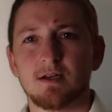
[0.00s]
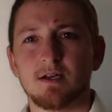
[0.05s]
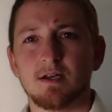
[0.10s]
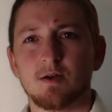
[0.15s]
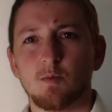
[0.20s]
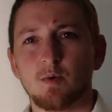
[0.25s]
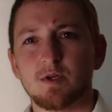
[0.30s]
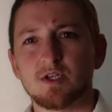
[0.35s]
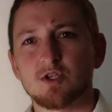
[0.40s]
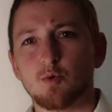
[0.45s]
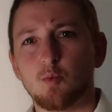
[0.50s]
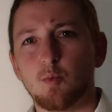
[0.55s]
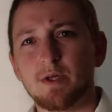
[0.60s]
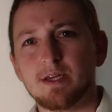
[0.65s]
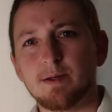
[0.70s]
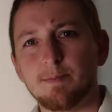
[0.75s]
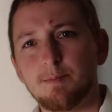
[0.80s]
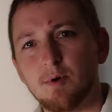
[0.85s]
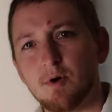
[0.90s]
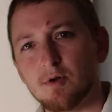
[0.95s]
which we
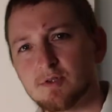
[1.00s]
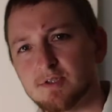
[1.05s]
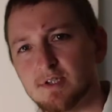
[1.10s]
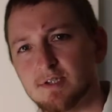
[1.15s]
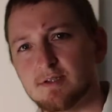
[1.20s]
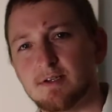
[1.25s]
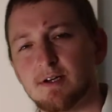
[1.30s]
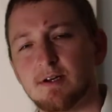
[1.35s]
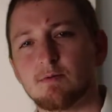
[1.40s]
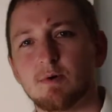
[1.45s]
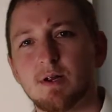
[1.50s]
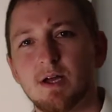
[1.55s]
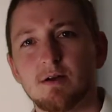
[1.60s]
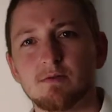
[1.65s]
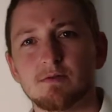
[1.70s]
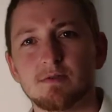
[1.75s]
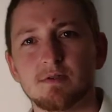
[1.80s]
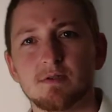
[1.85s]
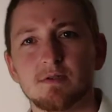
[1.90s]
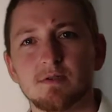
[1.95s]
deposit
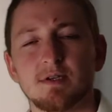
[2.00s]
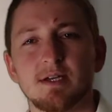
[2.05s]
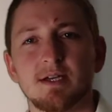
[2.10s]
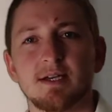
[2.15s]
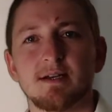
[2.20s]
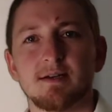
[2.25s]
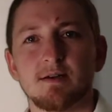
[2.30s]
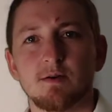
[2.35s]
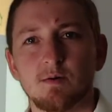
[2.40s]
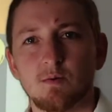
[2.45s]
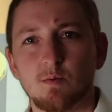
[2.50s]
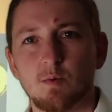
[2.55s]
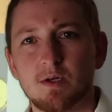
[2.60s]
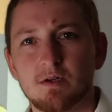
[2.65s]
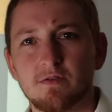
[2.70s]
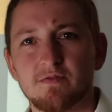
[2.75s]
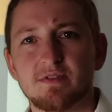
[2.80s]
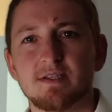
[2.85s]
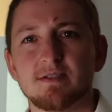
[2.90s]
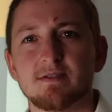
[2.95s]
around one
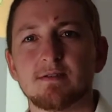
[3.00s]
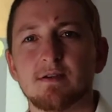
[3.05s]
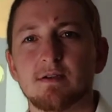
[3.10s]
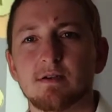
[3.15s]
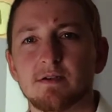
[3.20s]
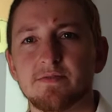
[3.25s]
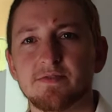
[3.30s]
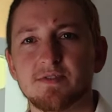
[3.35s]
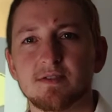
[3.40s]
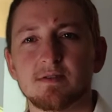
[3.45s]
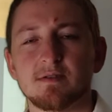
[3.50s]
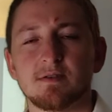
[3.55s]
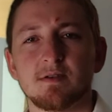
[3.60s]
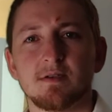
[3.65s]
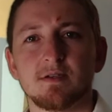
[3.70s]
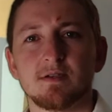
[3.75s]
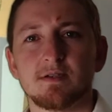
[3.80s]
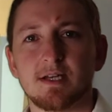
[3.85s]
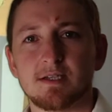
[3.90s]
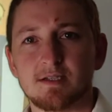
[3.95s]
of these nerves
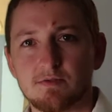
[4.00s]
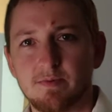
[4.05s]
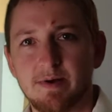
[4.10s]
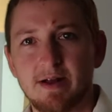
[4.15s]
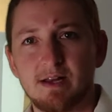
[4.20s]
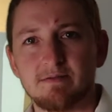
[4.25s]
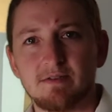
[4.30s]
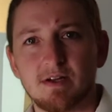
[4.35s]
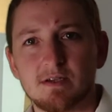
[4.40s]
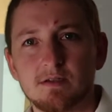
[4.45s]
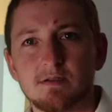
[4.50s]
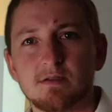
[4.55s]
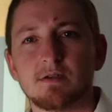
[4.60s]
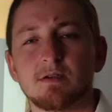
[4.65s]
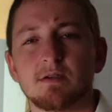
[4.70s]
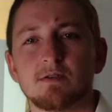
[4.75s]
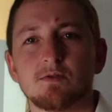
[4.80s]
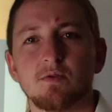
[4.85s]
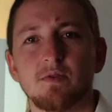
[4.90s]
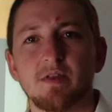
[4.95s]
that's relevant
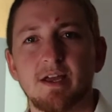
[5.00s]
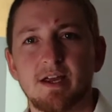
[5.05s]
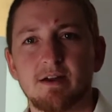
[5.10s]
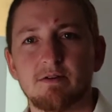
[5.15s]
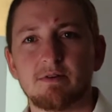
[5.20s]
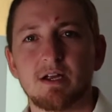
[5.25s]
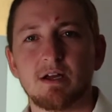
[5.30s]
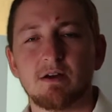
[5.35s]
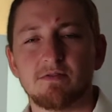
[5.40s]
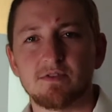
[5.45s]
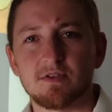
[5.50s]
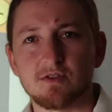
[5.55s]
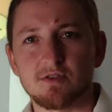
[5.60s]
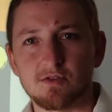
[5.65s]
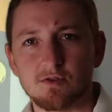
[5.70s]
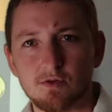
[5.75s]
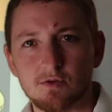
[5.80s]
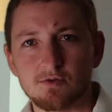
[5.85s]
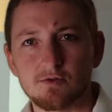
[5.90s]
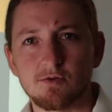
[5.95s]
to the area of the
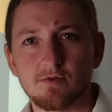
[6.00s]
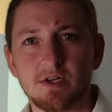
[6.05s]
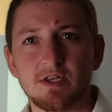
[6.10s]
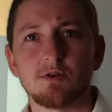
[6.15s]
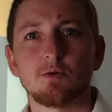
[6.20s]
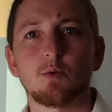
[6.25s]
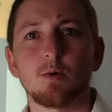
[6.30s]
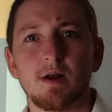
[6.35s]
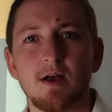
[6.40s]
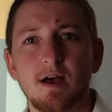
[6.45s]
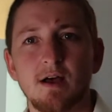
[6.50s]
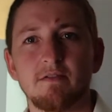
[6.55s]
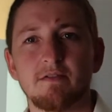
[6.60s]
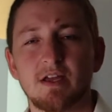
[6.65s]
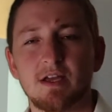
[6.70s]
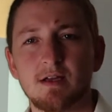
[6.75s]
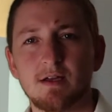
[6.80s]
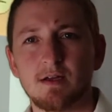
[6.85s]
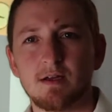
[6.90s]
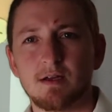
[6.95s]
surgery you're
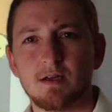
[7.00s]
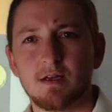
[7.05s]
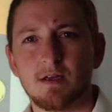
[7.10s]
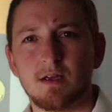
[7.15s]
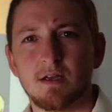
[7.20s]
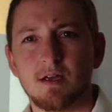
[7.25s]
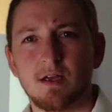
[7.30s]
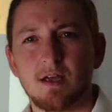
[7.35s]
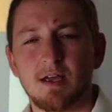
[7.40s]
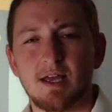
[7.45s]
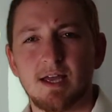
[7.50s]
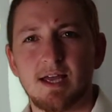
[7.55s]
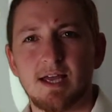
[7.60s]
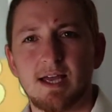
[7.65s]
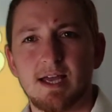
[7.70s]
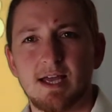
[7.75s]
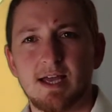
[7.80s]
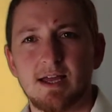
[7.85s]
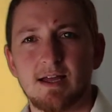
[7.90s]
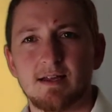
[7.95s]
having.
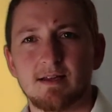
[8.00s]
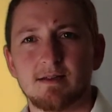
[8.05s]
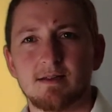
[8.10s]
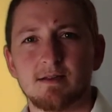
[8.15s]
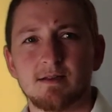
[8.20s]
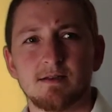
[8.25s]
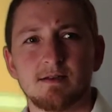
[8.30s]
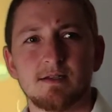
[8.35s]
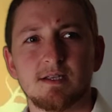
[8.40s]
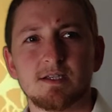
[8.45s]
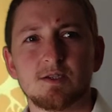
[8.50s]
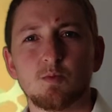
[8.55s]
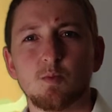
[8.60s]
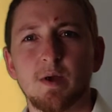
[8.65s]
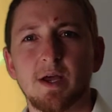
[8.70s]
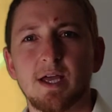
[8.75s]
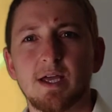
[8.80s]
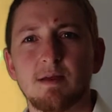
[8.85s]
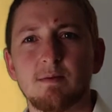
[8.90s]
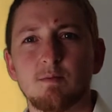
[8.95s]
And this
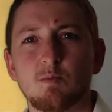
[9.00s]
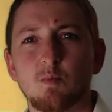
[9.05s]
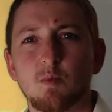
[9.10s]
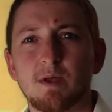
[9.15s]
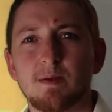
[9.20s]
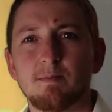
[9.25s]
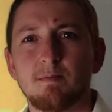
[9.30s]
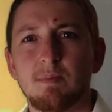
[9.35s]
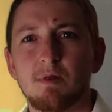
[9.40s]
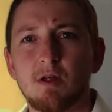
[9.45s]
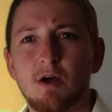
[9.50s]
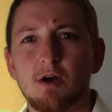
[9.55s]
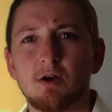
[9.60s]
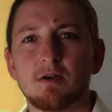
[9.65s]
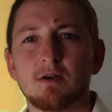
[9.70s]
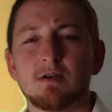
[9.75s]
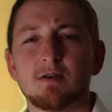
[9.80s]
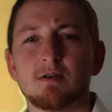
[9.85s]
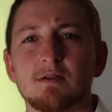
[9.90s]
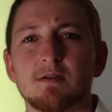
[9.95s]
way we block
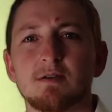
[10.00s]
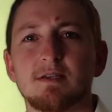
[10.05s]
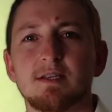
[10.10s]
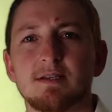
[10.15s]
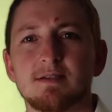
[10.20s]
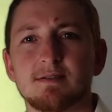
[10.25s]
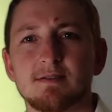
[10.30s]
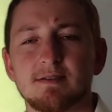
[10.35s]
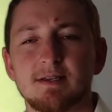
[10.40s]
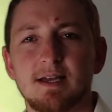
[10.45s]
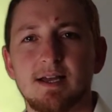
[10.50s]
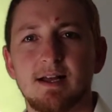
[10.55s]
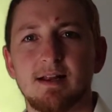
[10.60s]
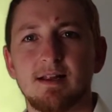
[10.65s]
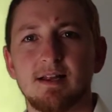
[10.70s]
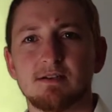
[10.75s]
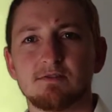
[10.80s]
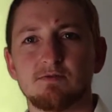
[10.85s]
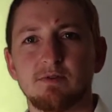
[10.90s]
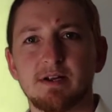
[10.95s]
these
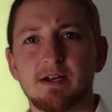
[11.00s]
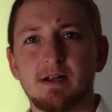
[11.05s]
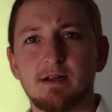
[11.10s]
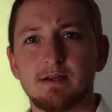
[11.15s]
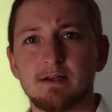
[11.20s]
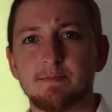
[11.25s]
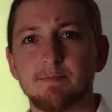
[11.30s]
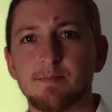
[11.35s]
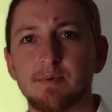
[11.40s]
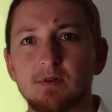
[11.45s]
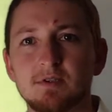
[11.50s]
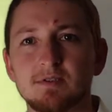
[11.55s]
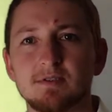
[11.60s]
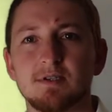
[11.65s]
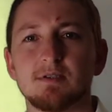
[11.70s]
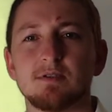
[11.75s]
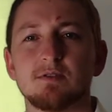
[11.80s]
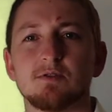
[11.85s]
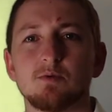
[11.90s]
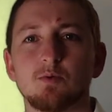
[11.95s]
electrical
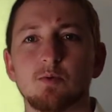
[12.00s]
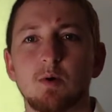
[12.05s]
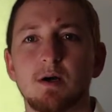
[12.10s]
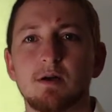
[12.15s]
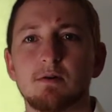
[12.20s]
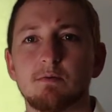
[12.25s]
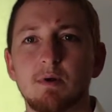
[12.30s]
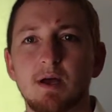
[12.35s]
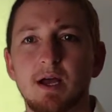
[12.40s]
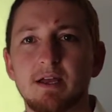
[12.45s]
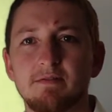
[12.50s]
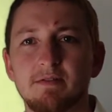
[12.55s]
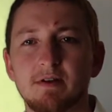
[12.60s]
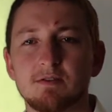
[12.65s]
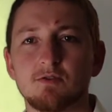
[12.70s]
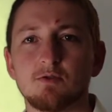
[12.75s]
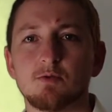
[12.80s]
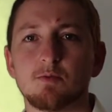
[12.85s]
impulses to arrive at your